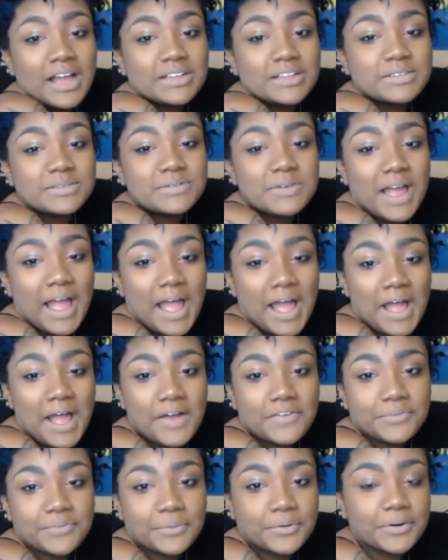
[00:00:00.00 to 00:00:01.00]
do
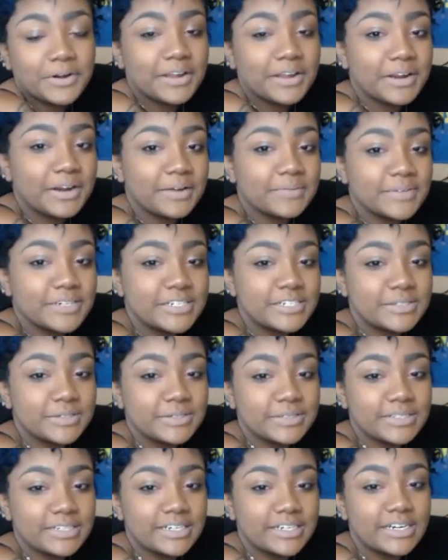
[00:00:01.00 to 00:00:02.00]
have Morgan on my
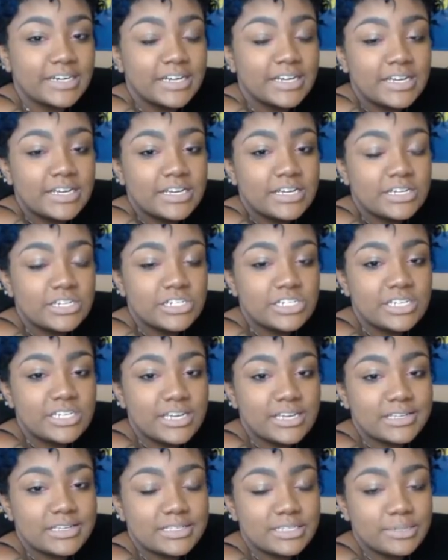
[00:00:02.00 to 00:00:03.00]
shoulder. She
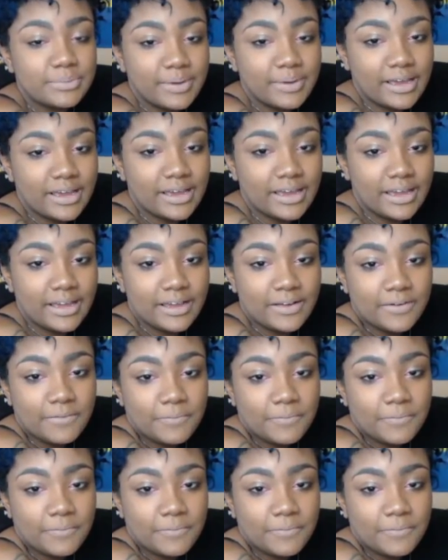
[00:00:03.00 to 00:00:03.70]
is the bae.